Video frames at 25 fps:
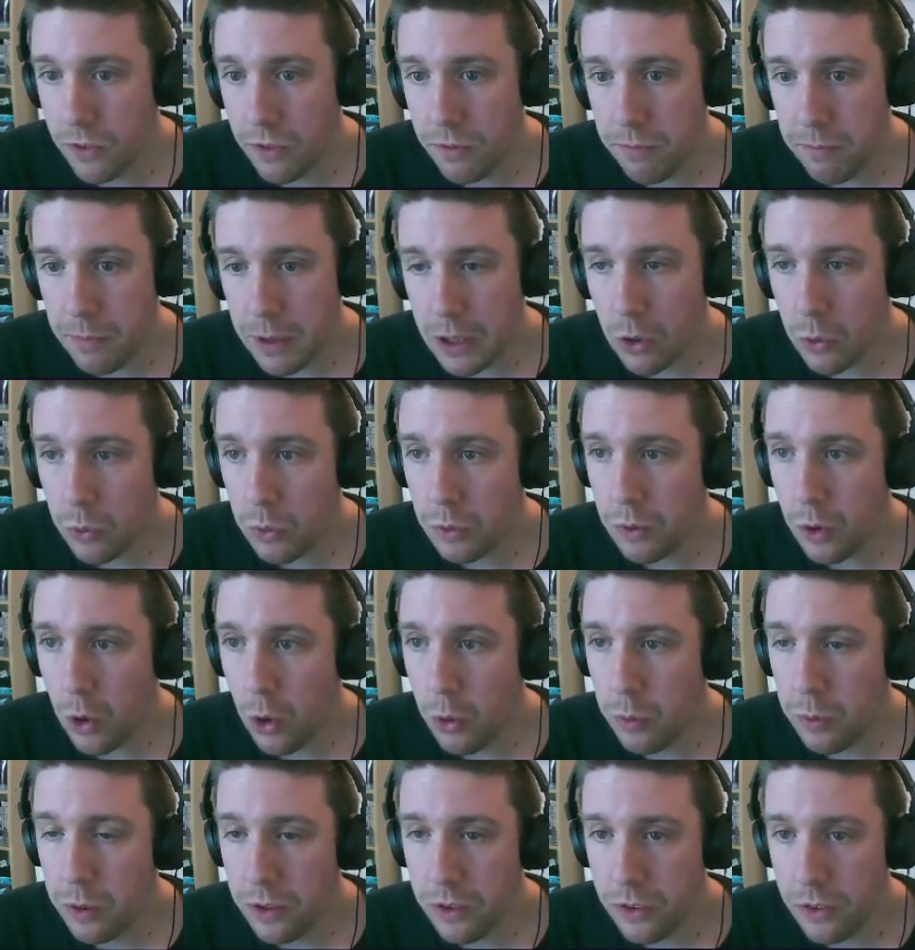because we've
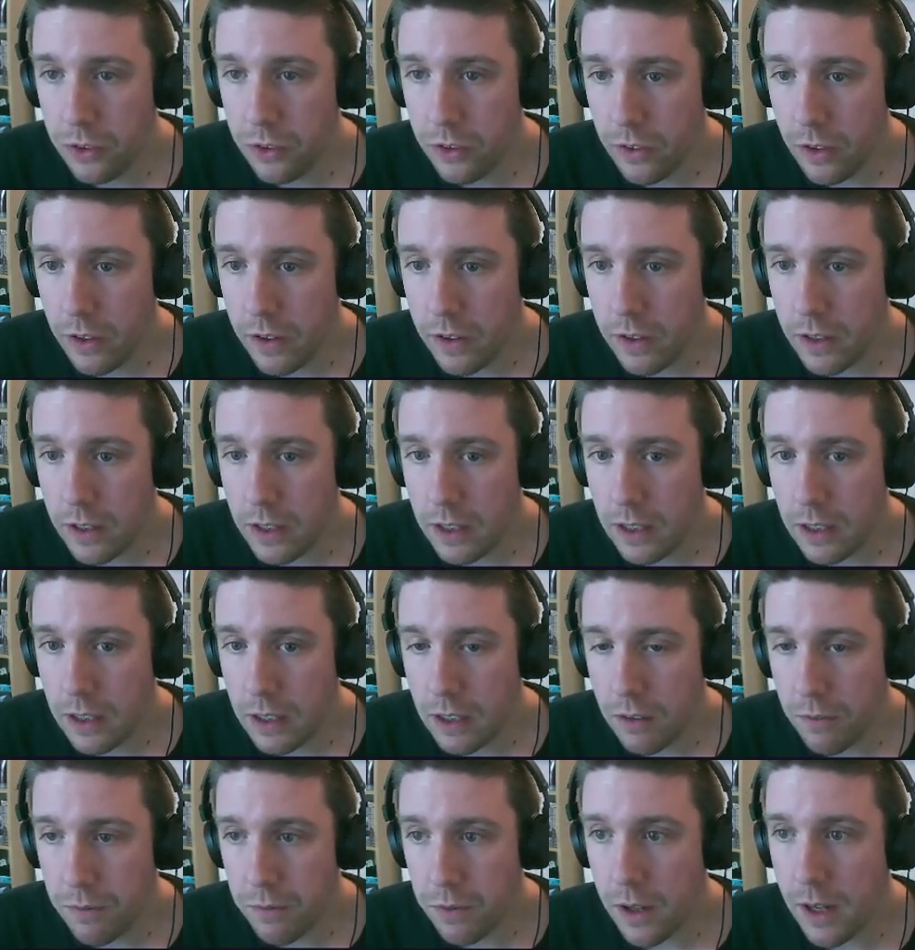opened
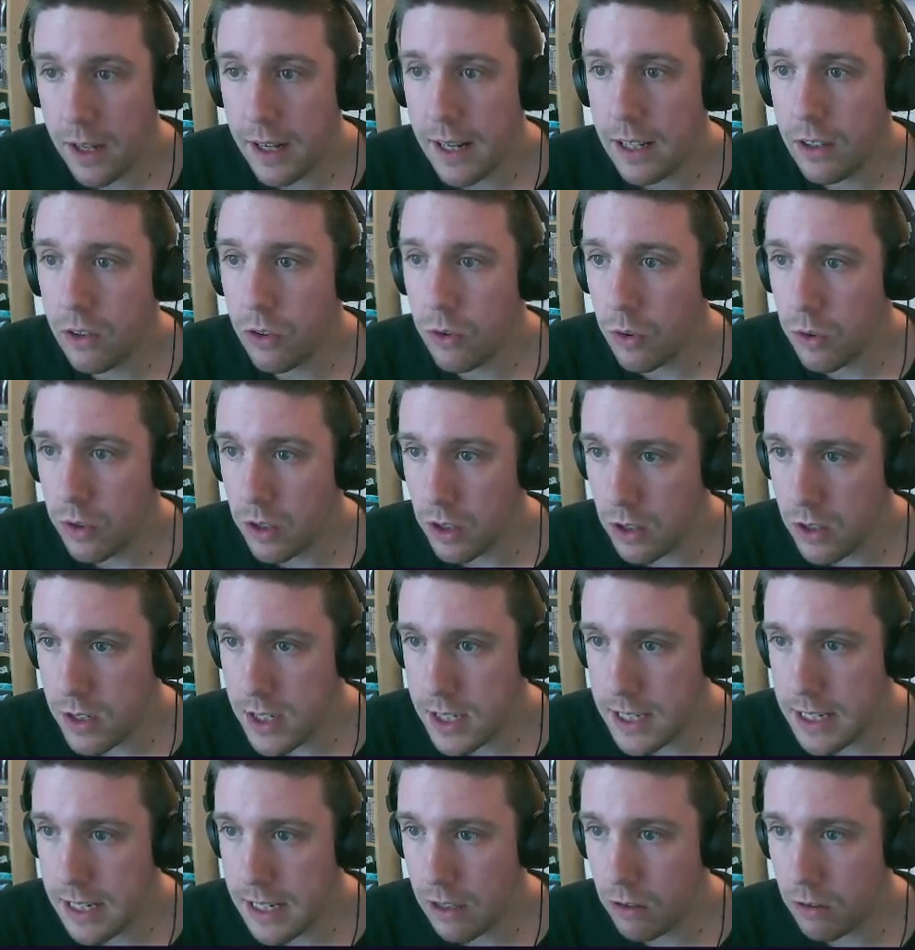the finance, the
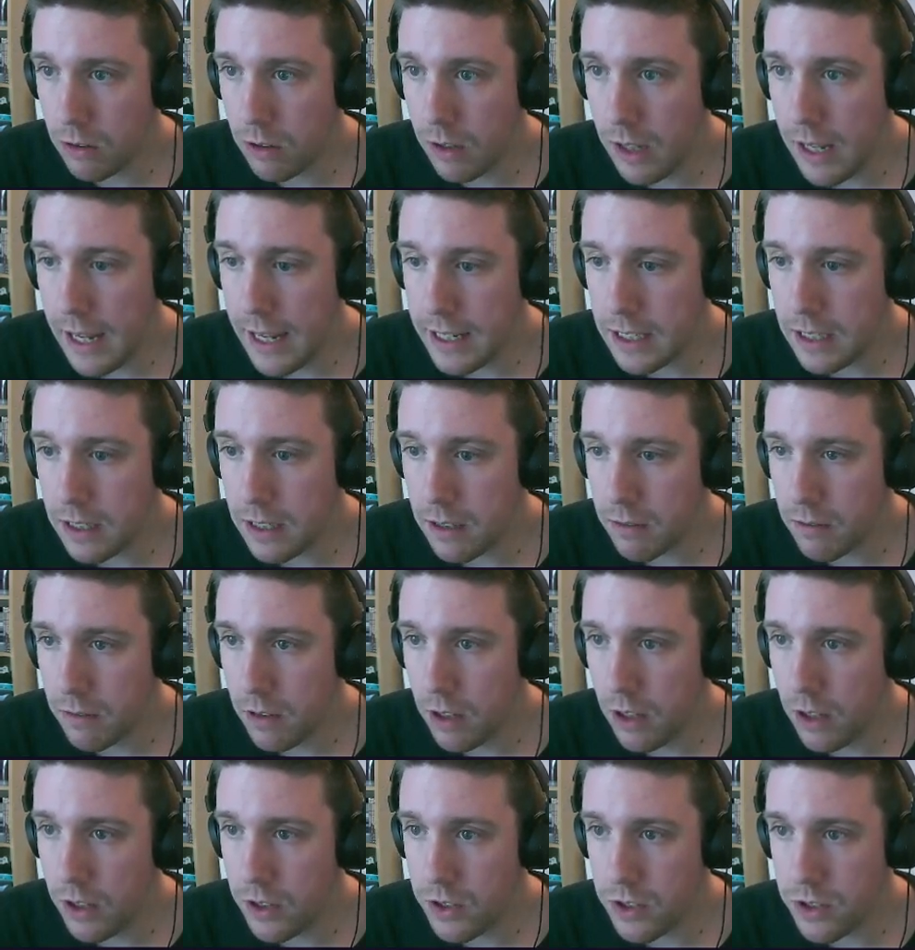cell A
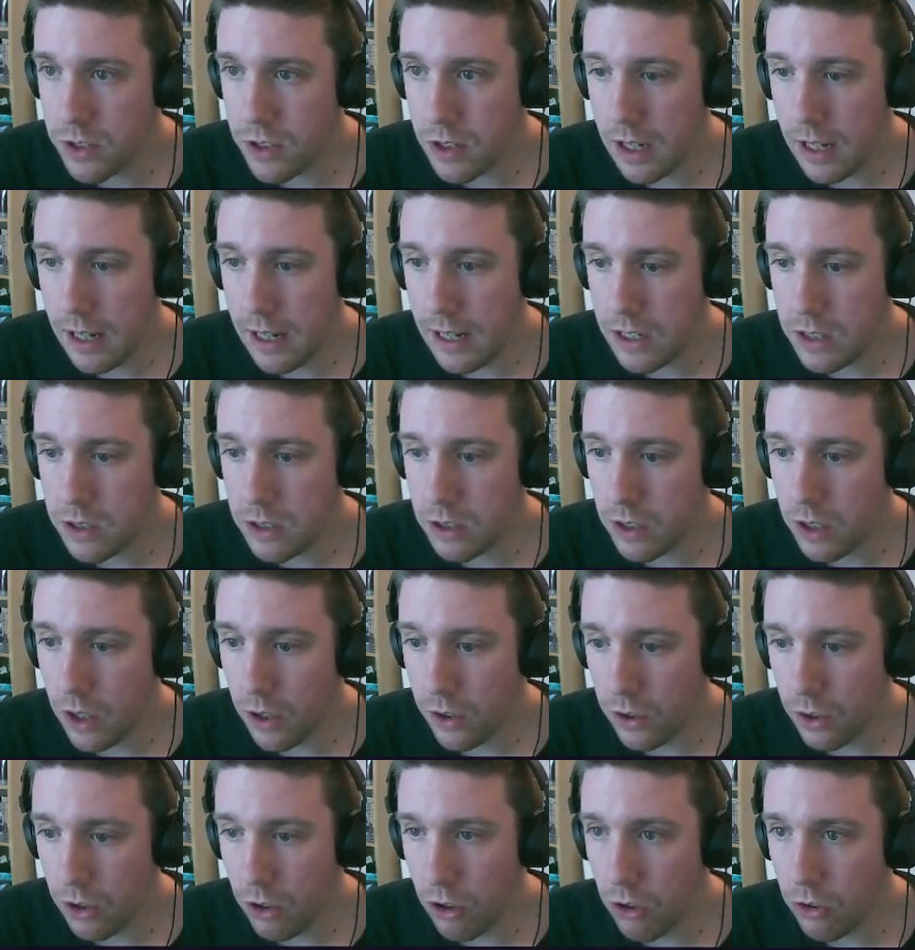has actually
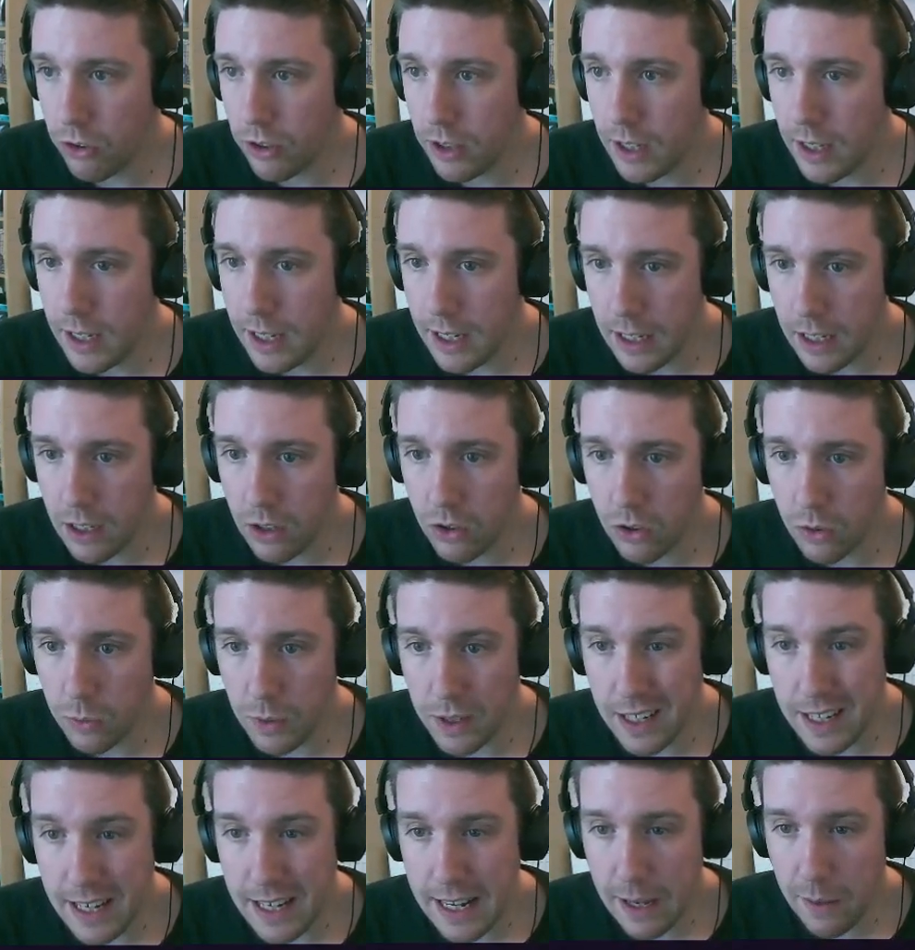unlocked here, so
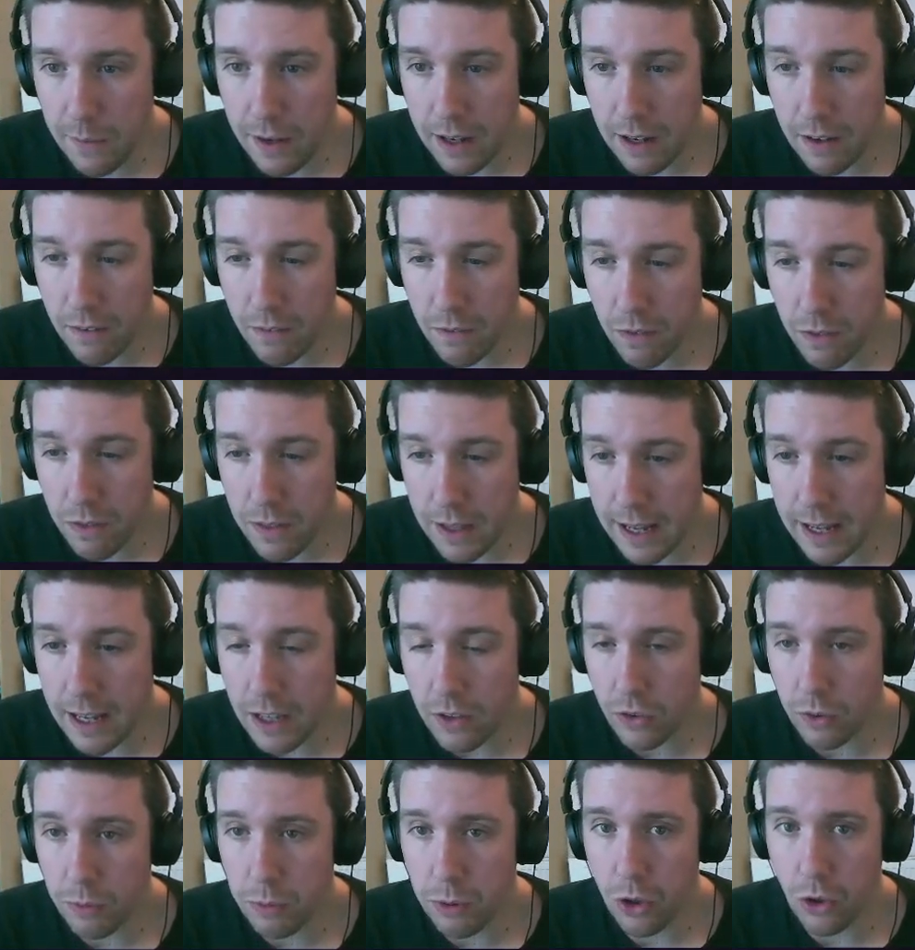we now have
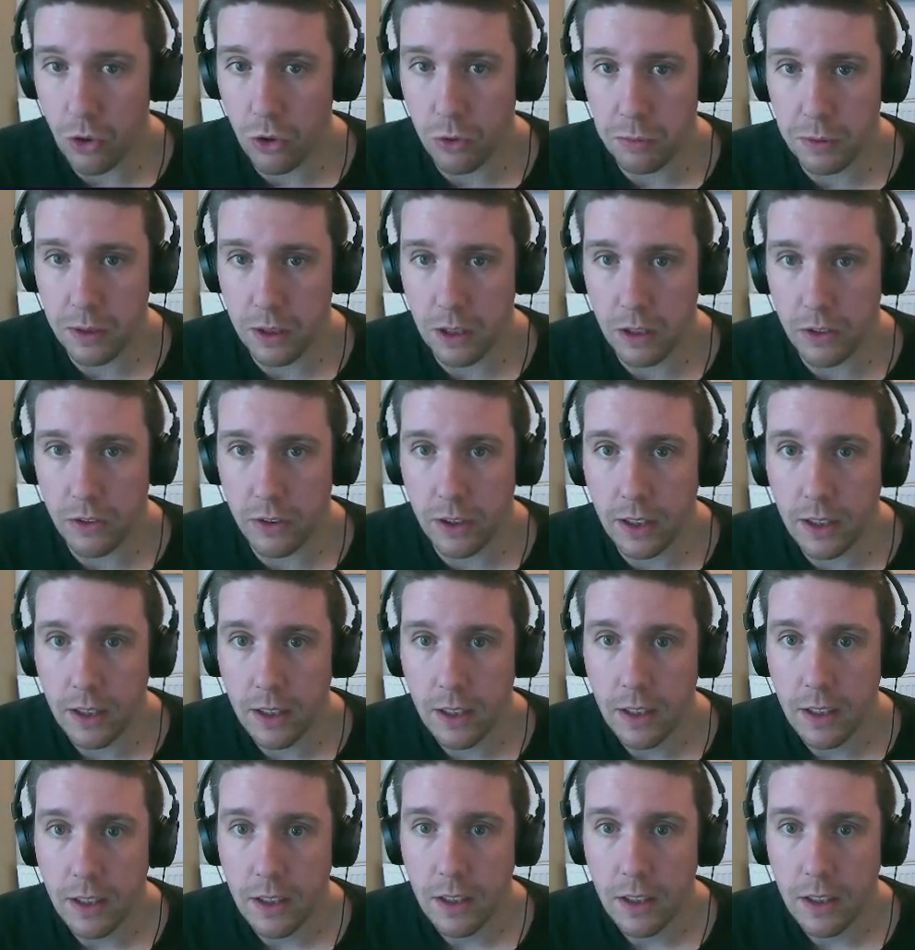that as a possibility.